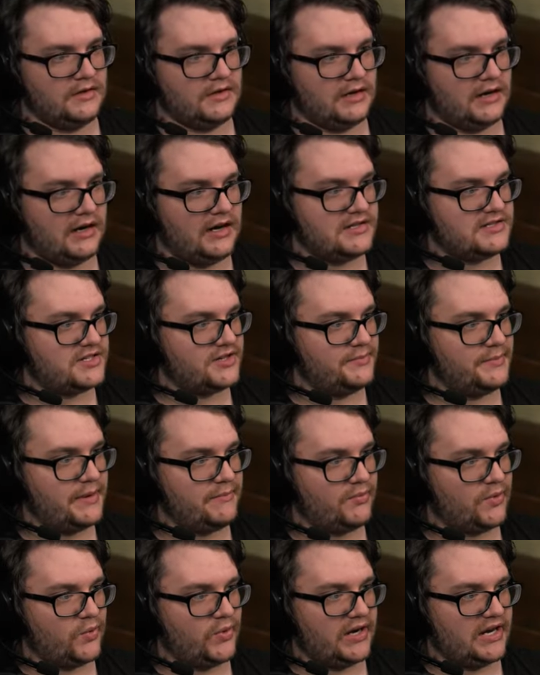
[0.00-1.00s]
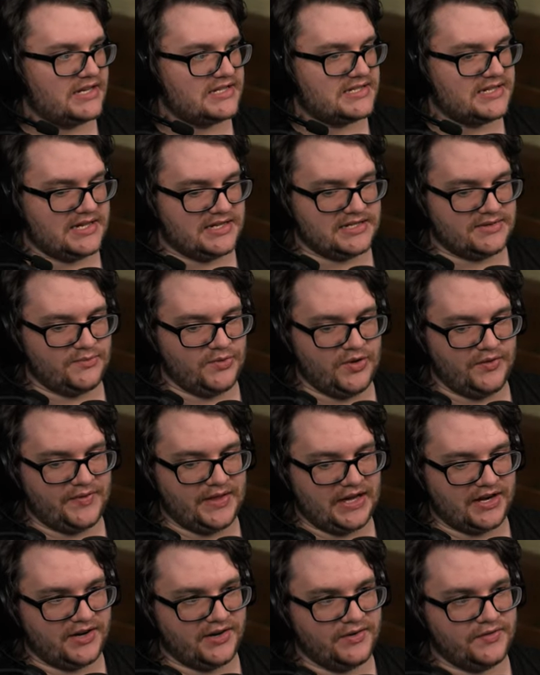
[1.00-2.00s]
All right, so remember when I said to move
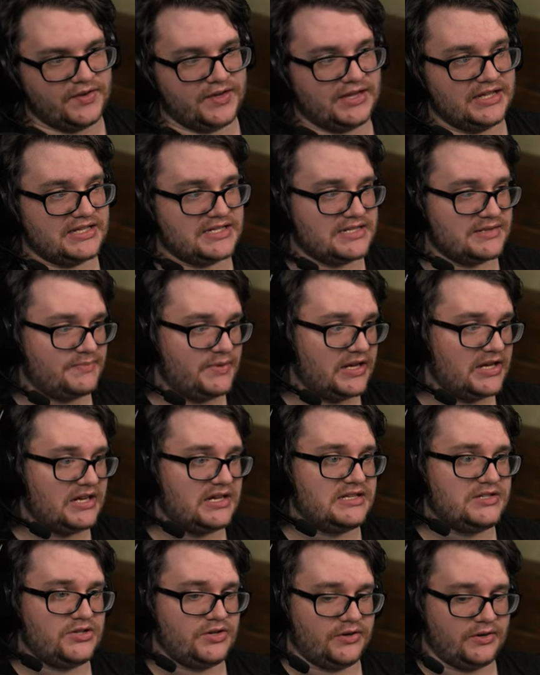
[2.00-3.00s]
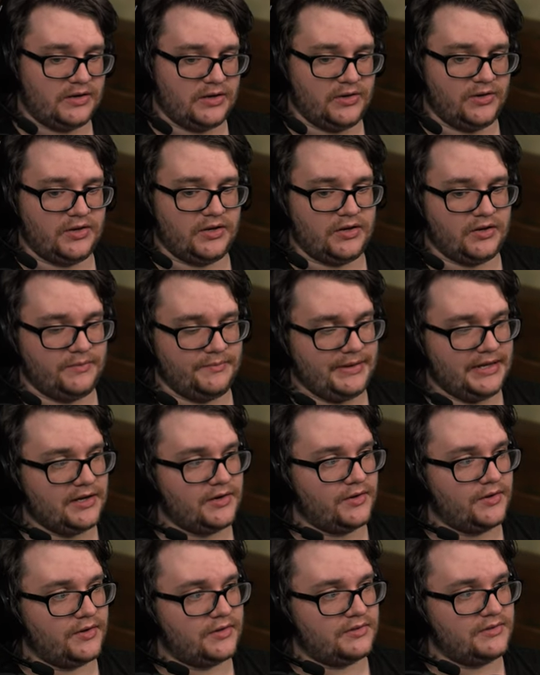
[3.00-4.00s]
that over? This is because you're going to go be
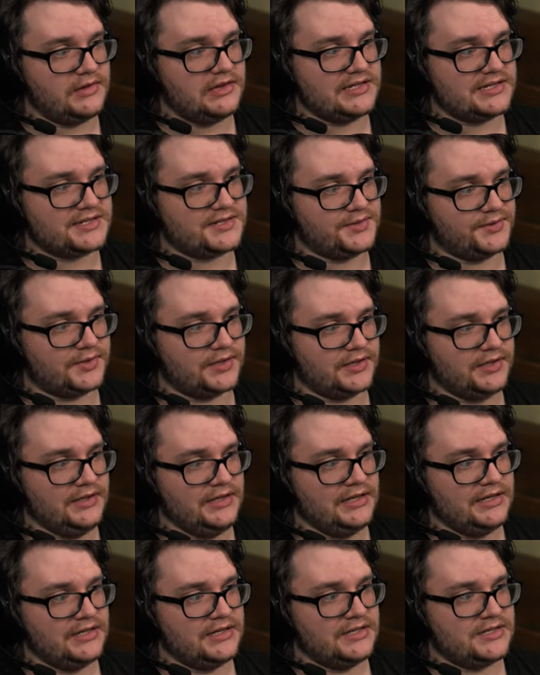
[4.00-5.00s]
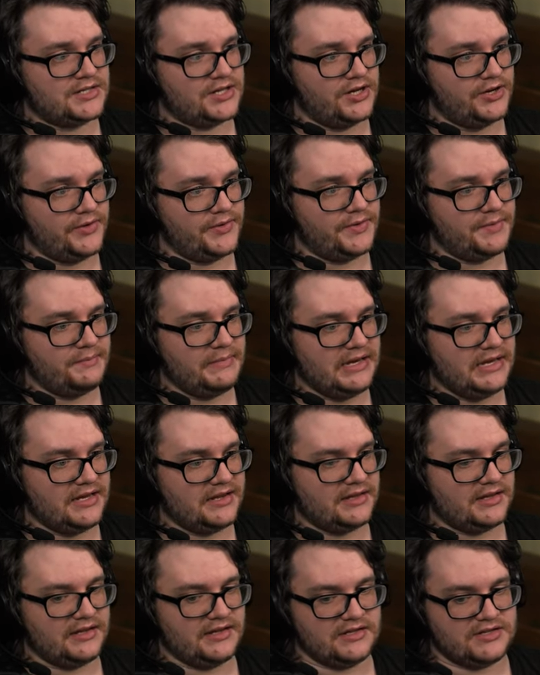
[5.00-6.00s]
going to this door. So the
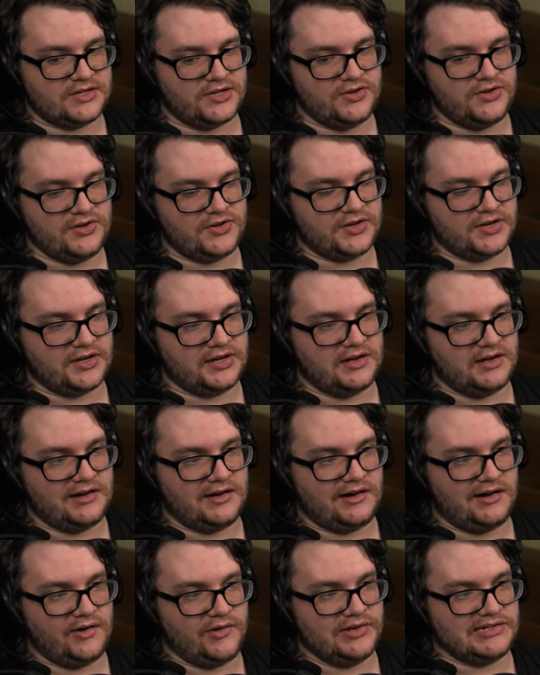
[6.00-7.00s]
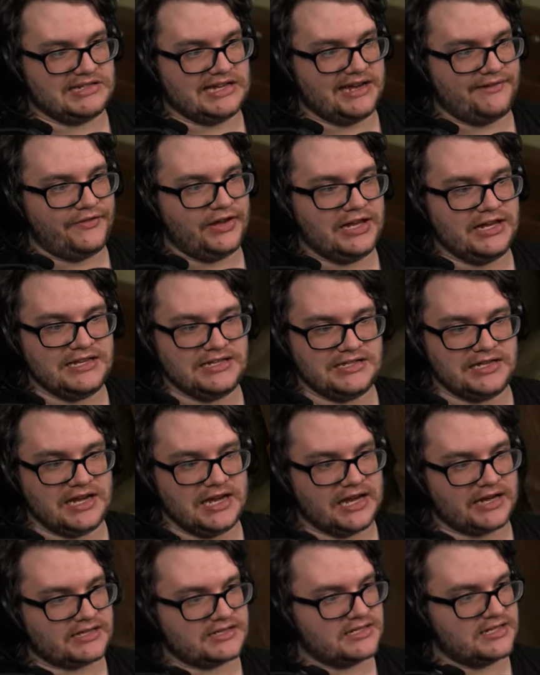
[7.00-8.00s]
minute, so you can always have easy
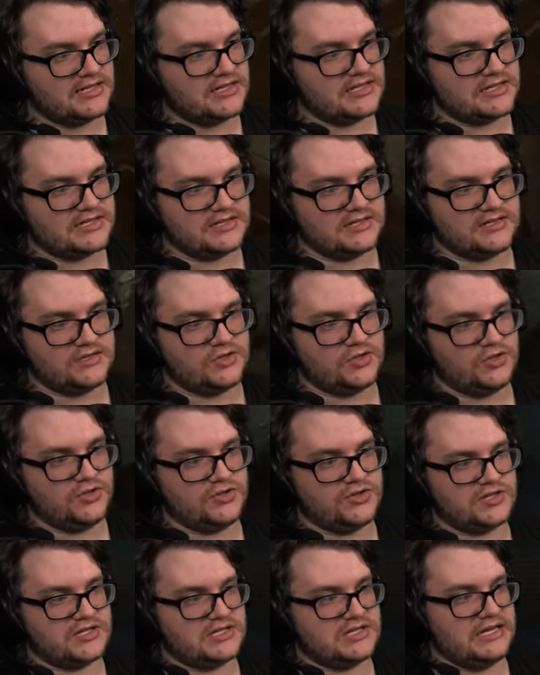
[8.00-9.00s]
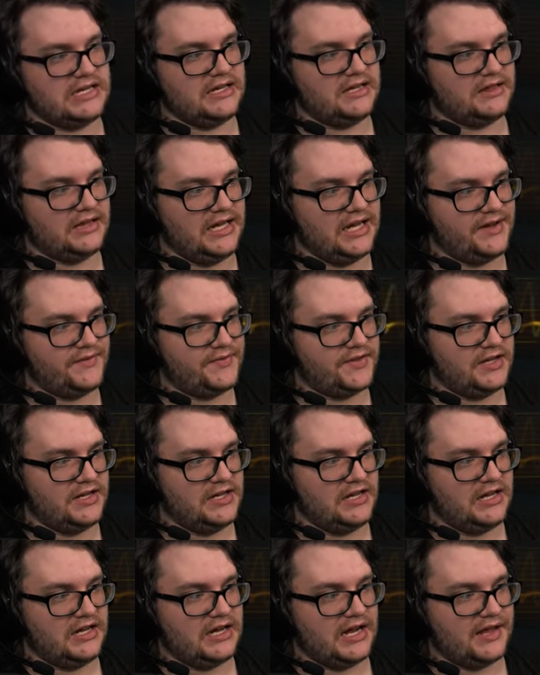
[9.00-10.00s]
access to just hit left,
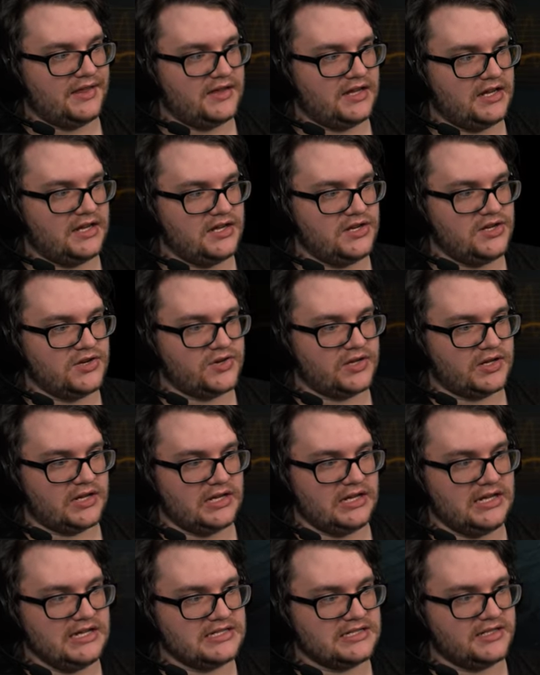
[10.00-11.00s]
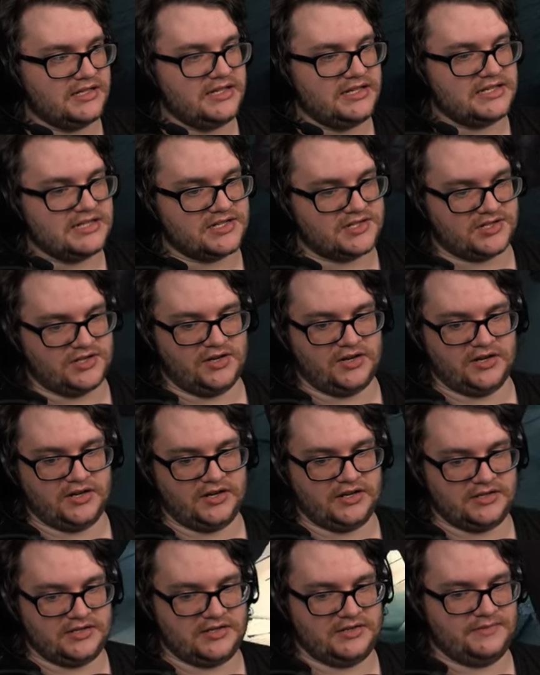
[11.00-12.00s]
and then you can easily discard
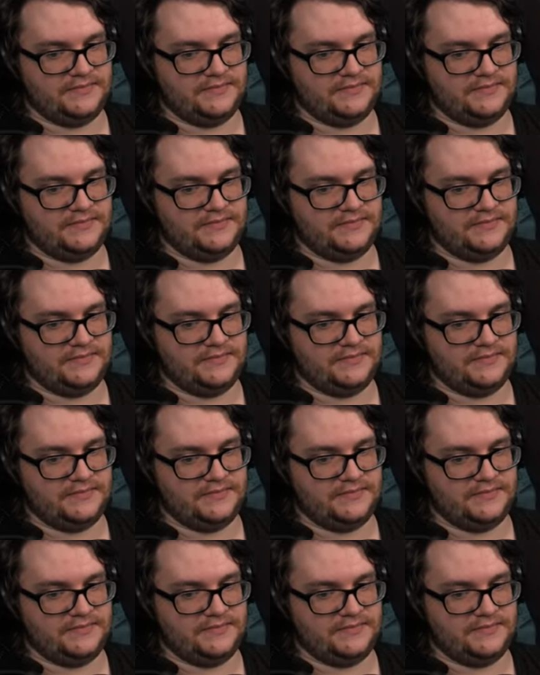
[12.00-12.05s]
it